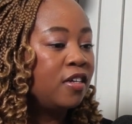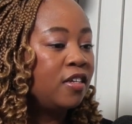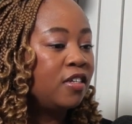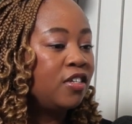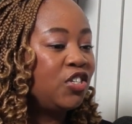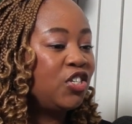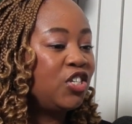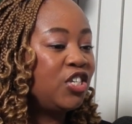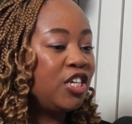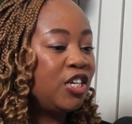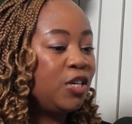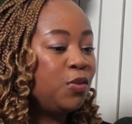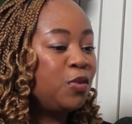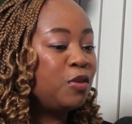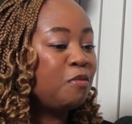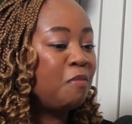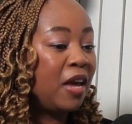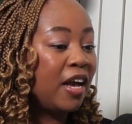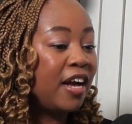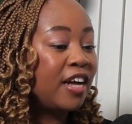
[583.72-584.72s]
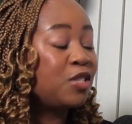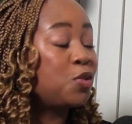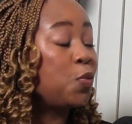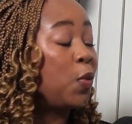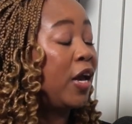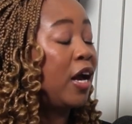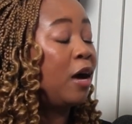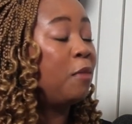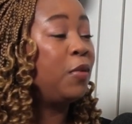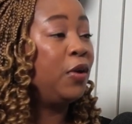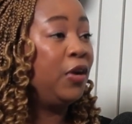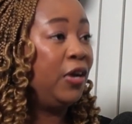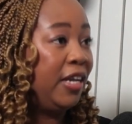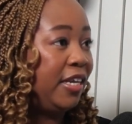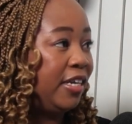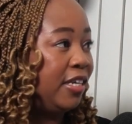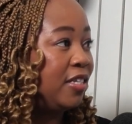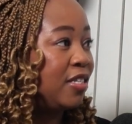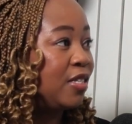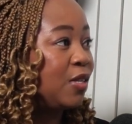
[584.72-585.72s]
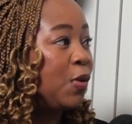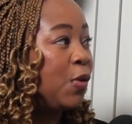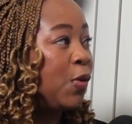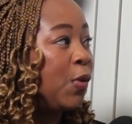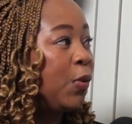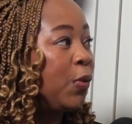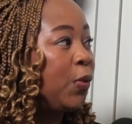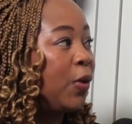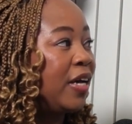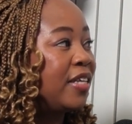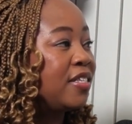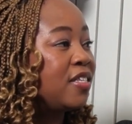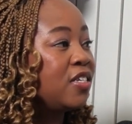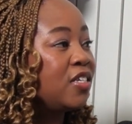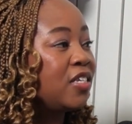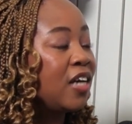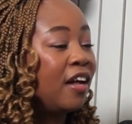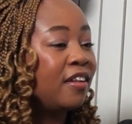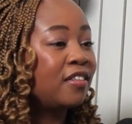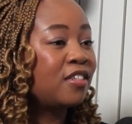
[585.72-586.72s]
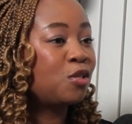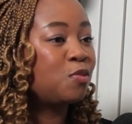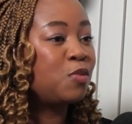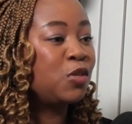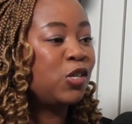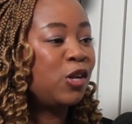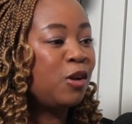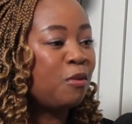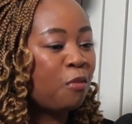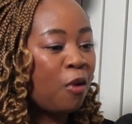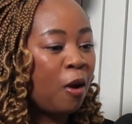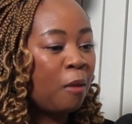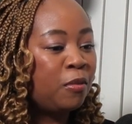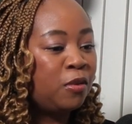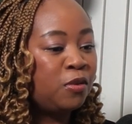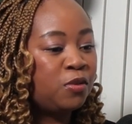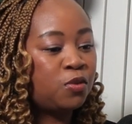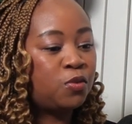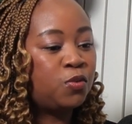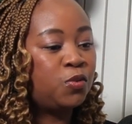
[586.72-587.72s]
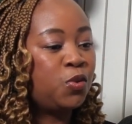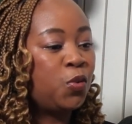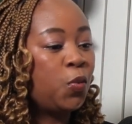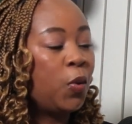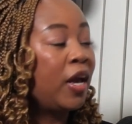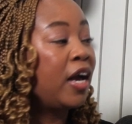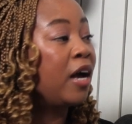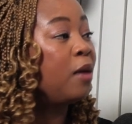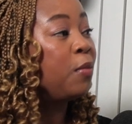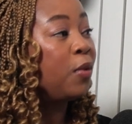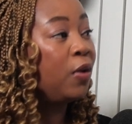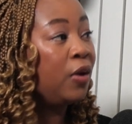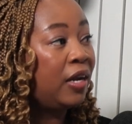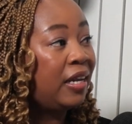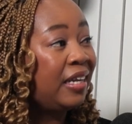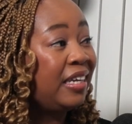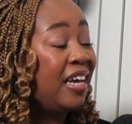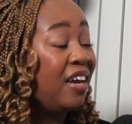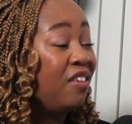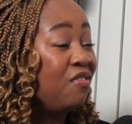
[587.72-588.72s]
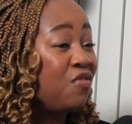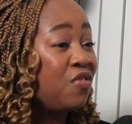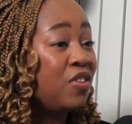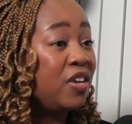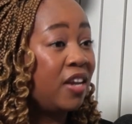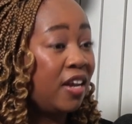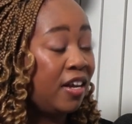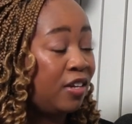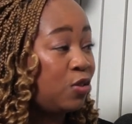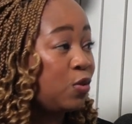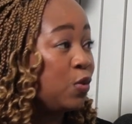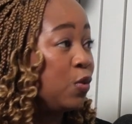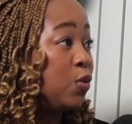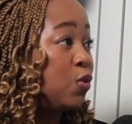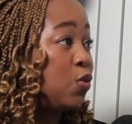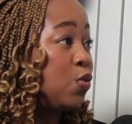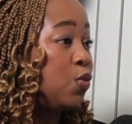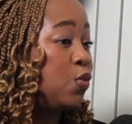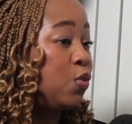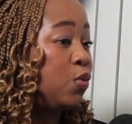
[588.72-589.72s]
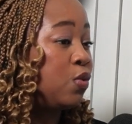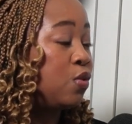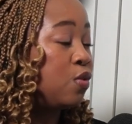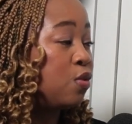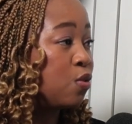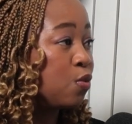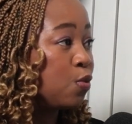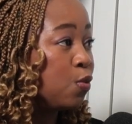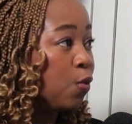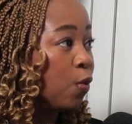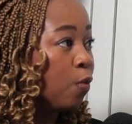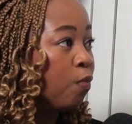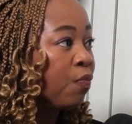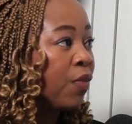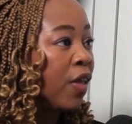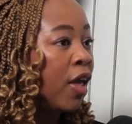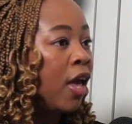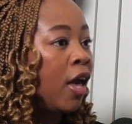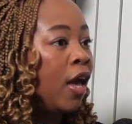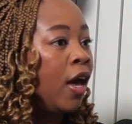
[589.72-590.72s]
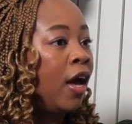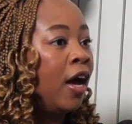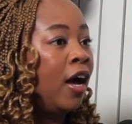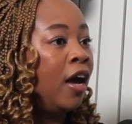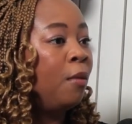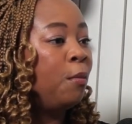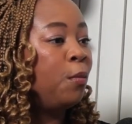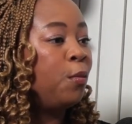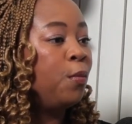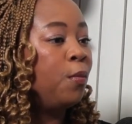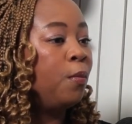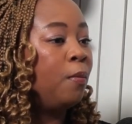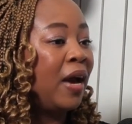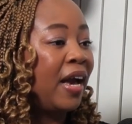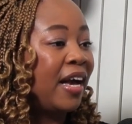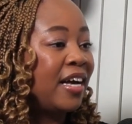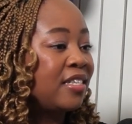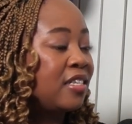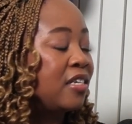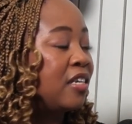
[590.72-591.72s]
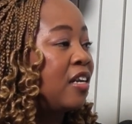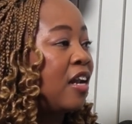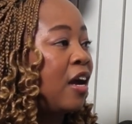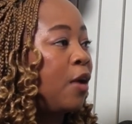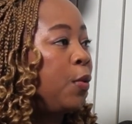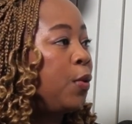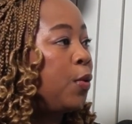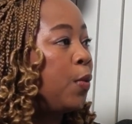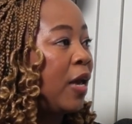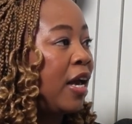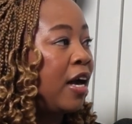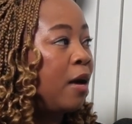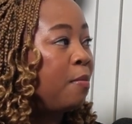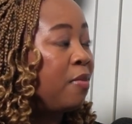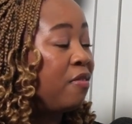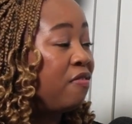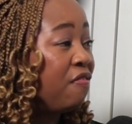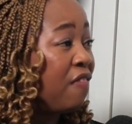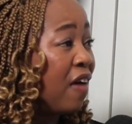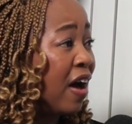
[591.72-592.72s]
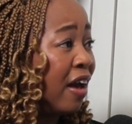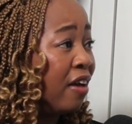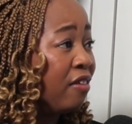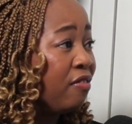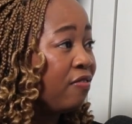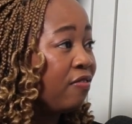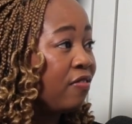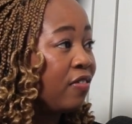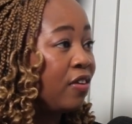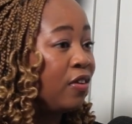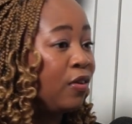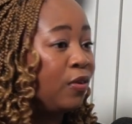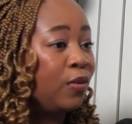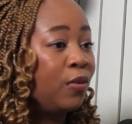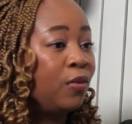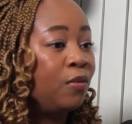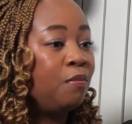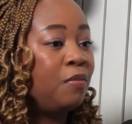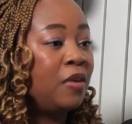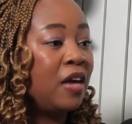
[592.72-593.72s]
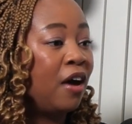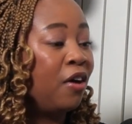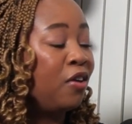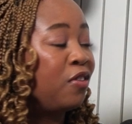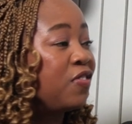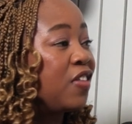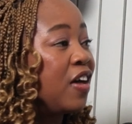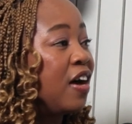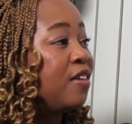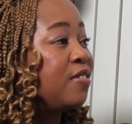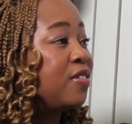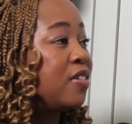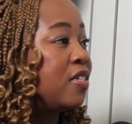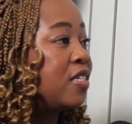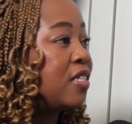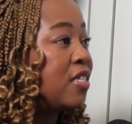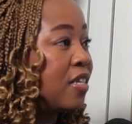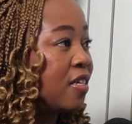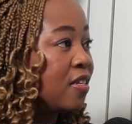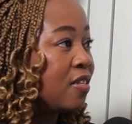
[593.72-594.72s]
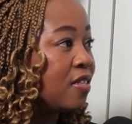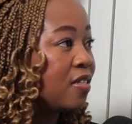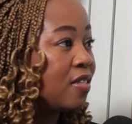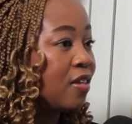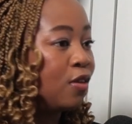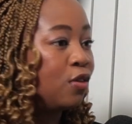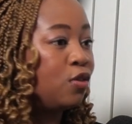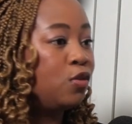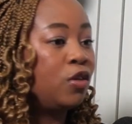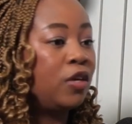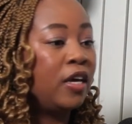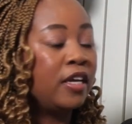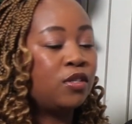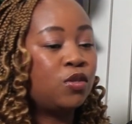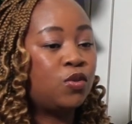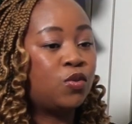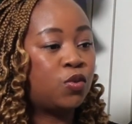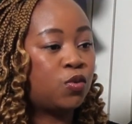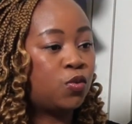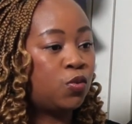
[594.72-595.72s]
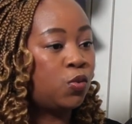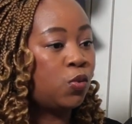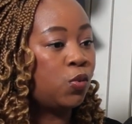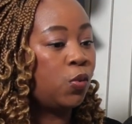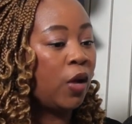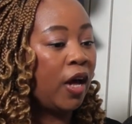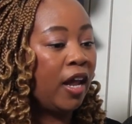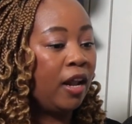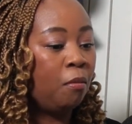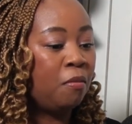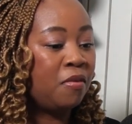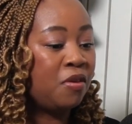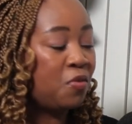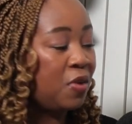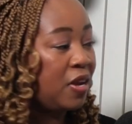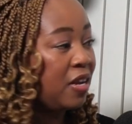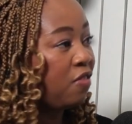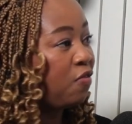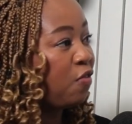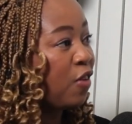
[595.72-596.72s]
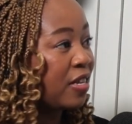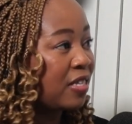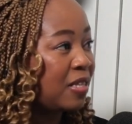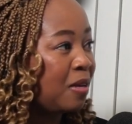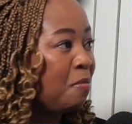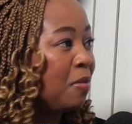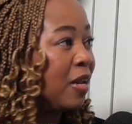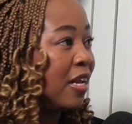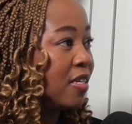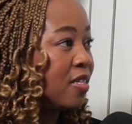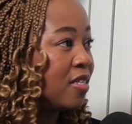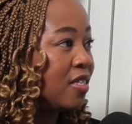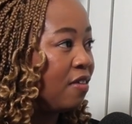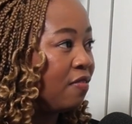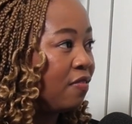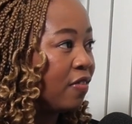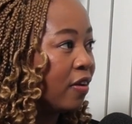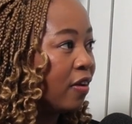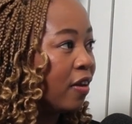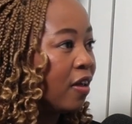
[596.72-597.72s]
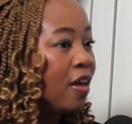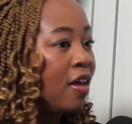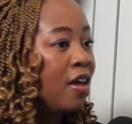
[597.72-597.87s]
she would make us wake up early. So as a child, especially in primary school, we wake up early every day to go to school. My cousin and I would wake up at 5, be out of the house at 6 to get to school and be ready for assembly at 7.